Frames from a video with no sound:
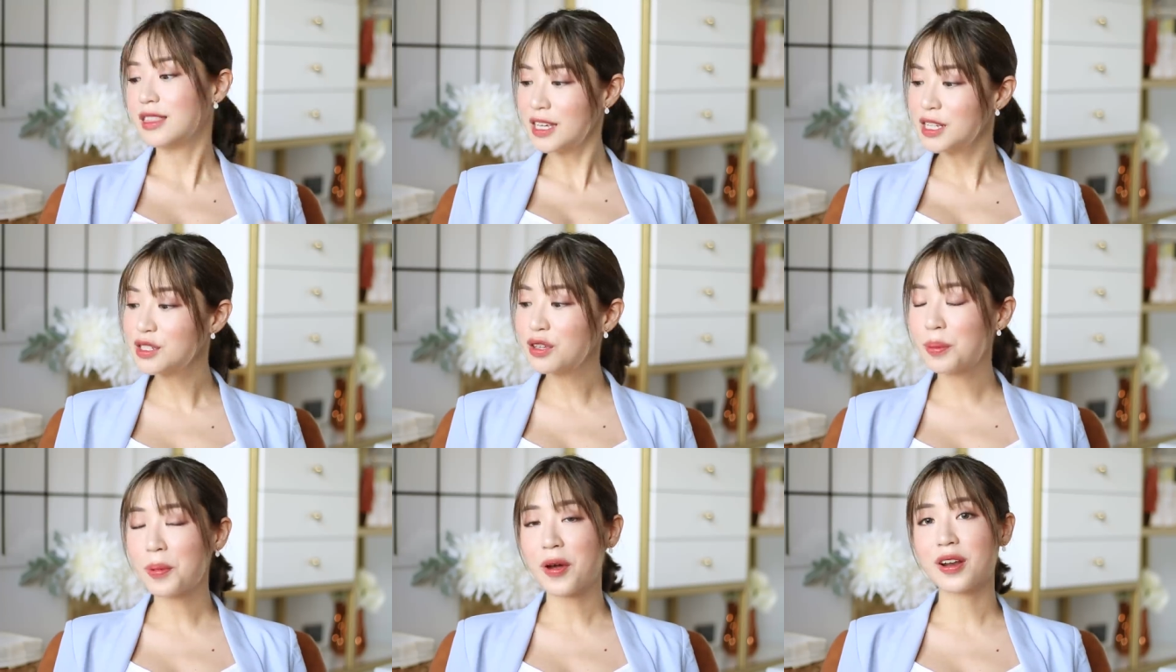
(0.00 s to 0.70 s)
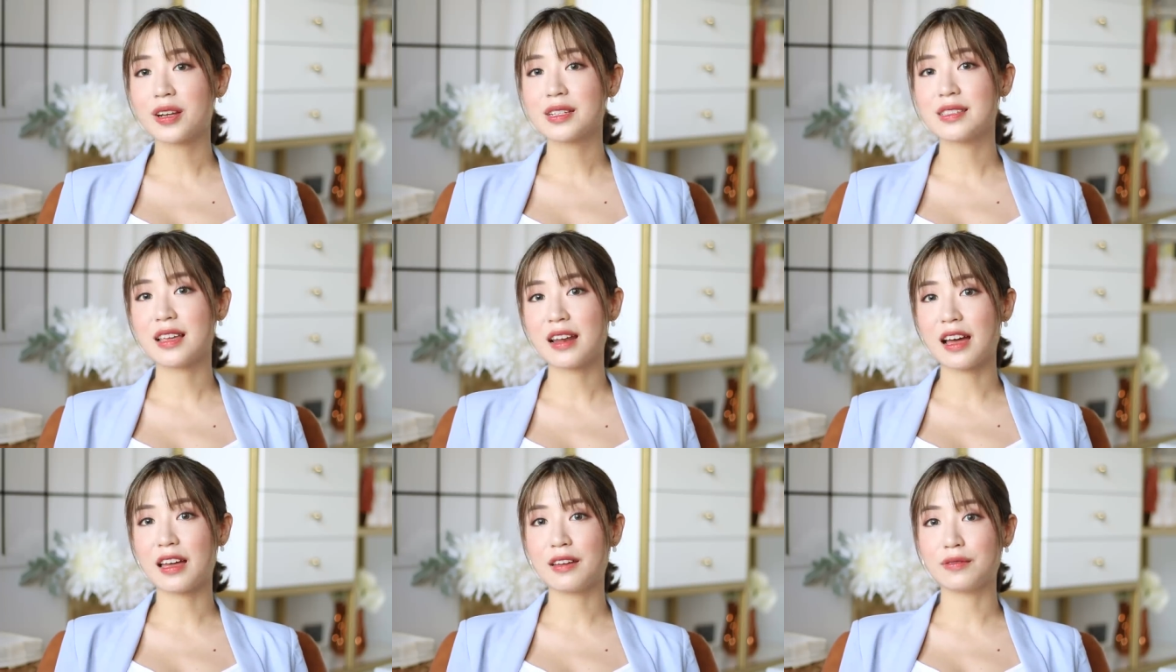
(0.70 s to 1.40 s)
these are the products that
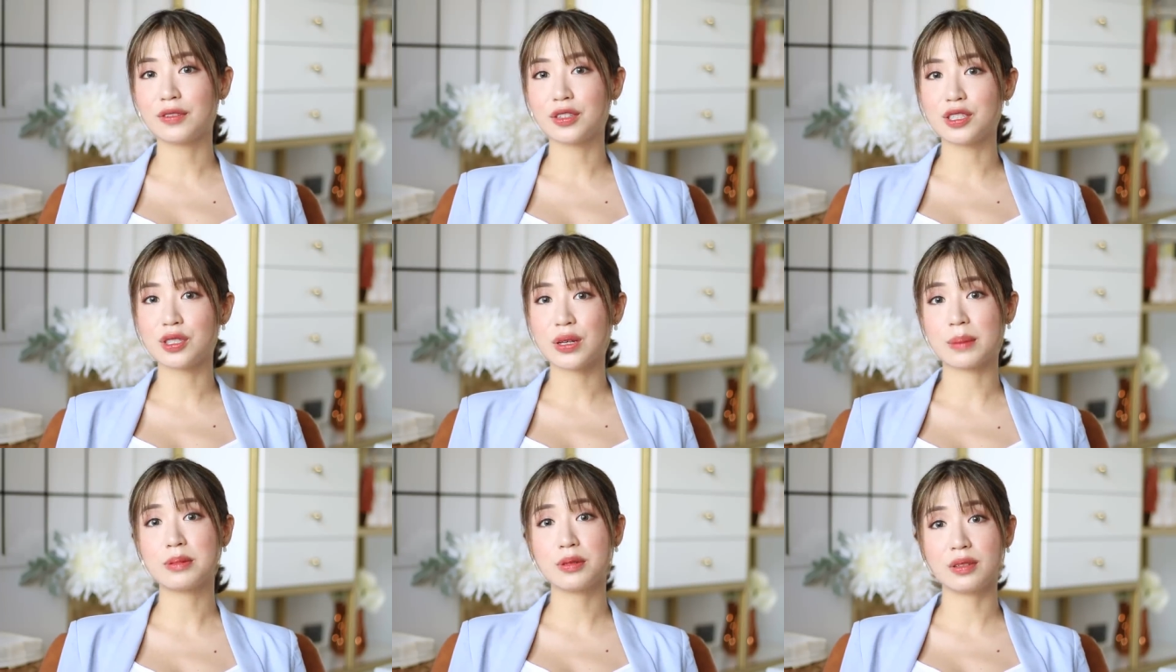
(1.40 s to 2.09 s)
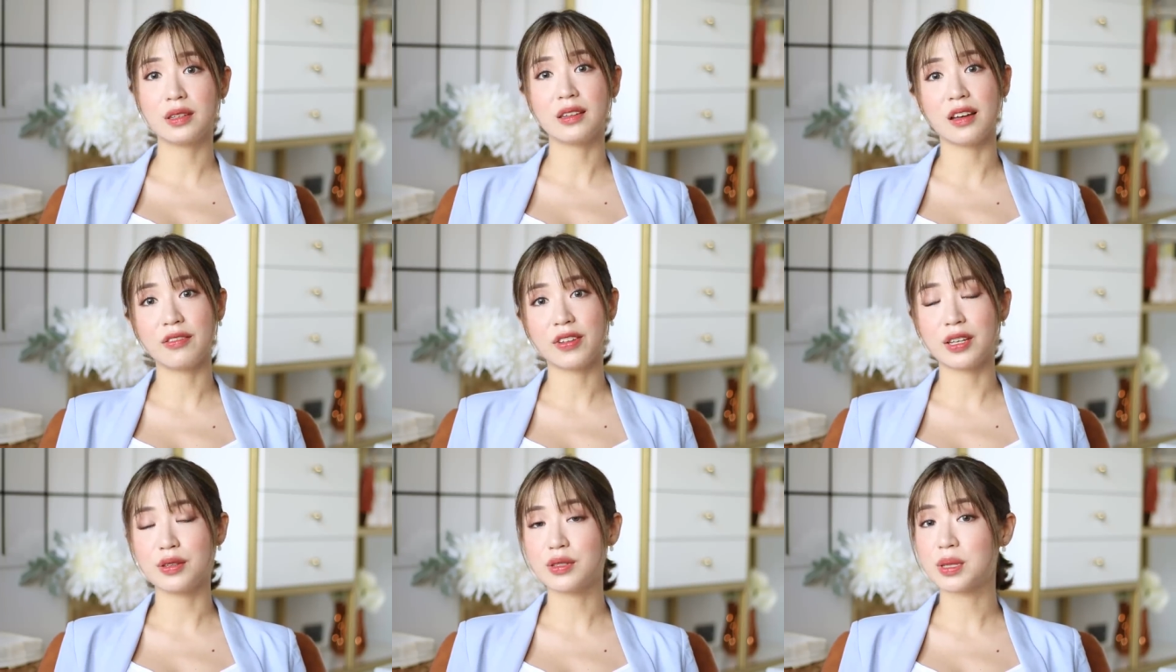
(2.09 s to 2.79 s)
I've learned to absolutely love,
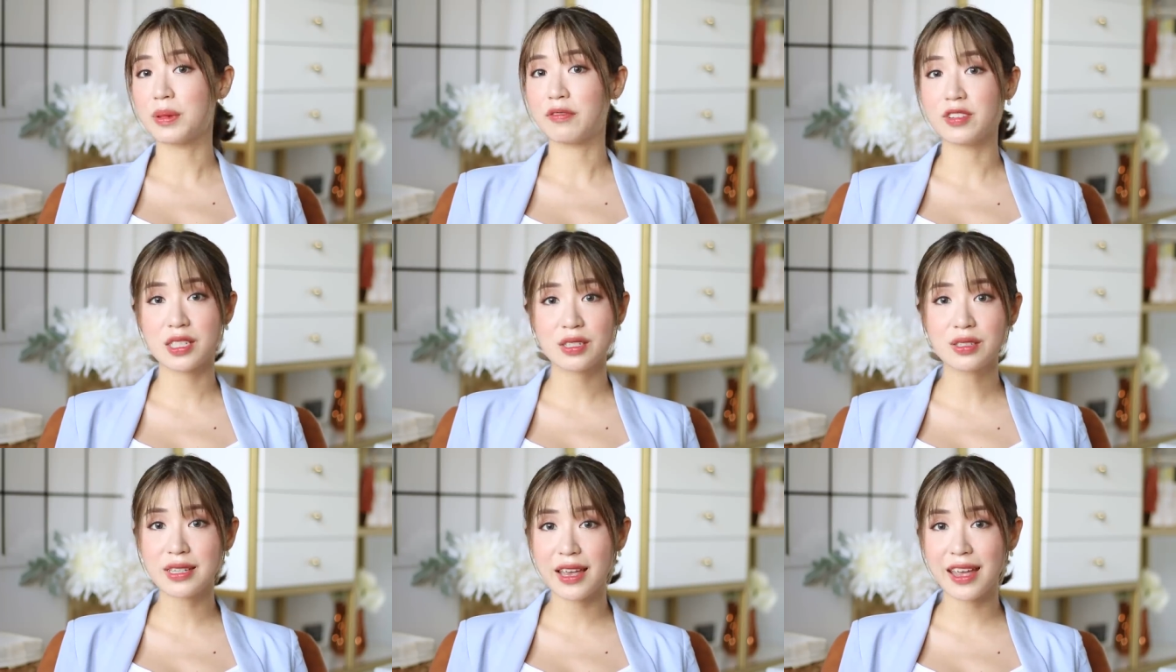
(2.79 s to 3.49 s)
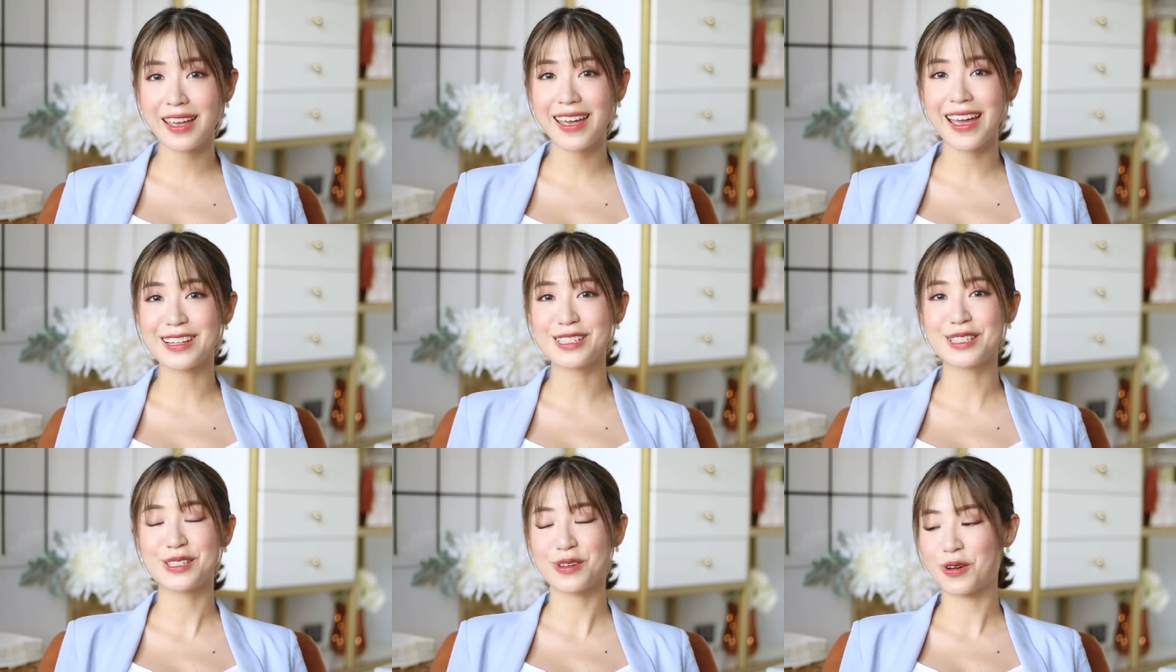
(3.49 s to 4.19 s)
and I use them every single day,
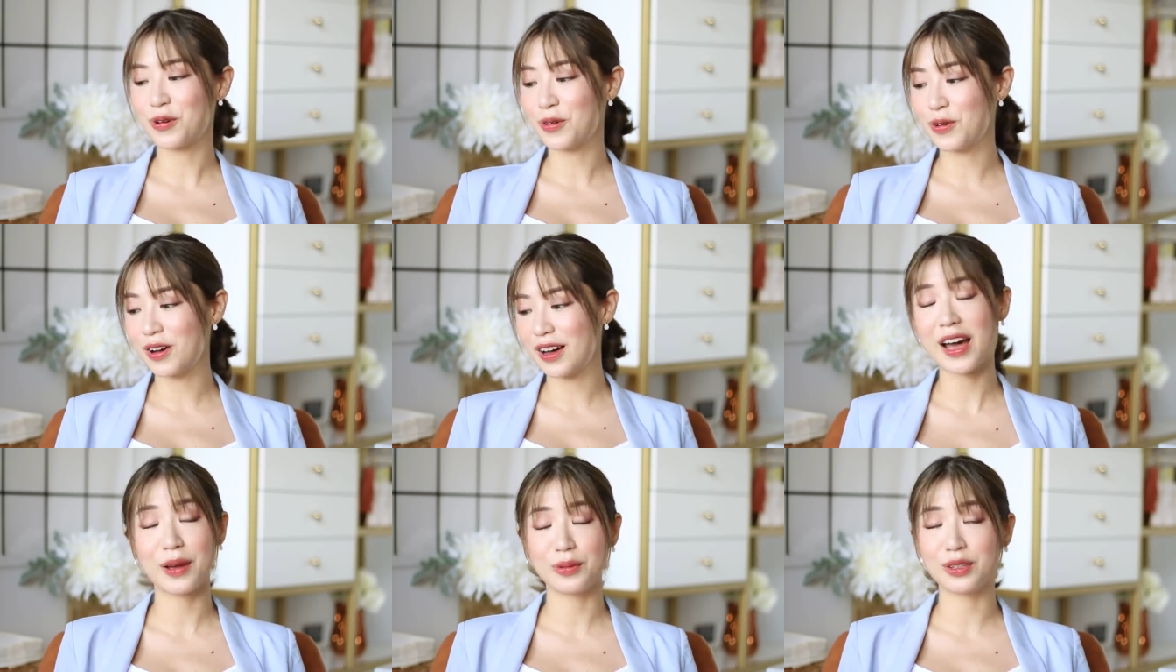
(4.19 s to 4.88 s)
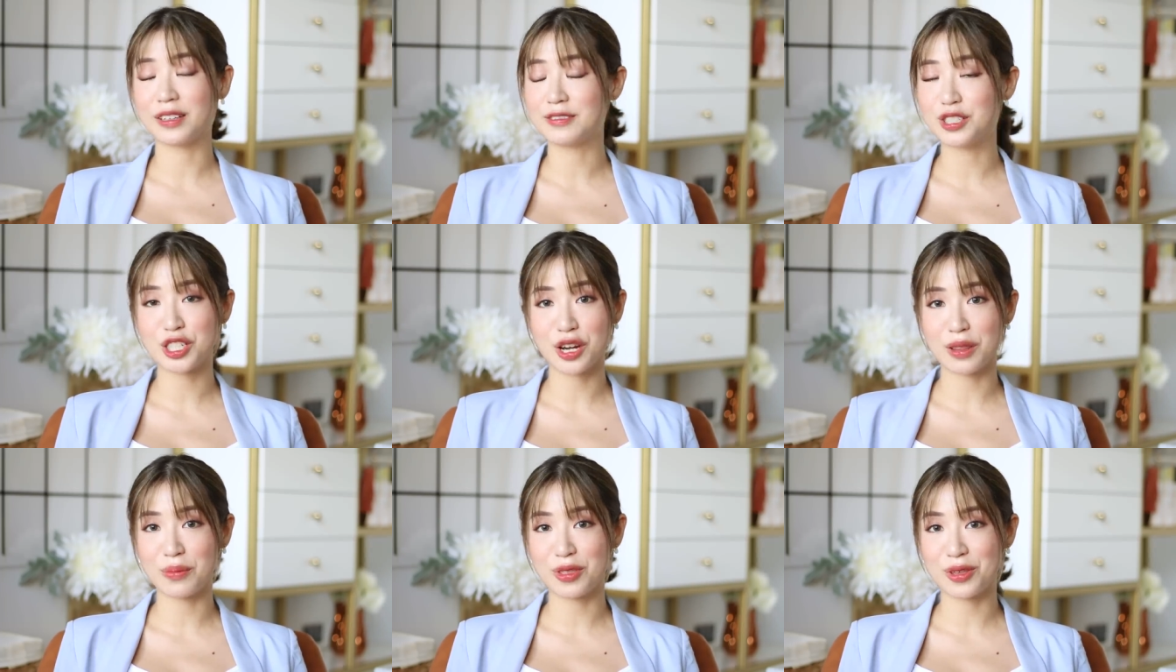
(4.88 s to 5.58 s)
and so I would love to
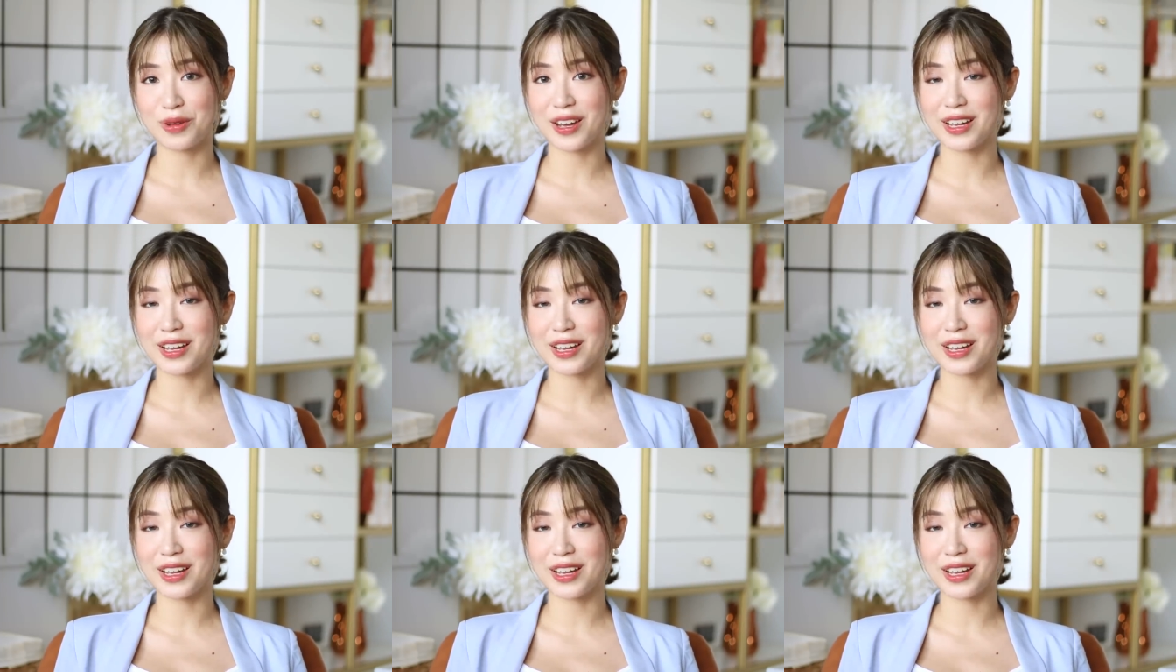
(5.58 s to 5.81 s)
share them with you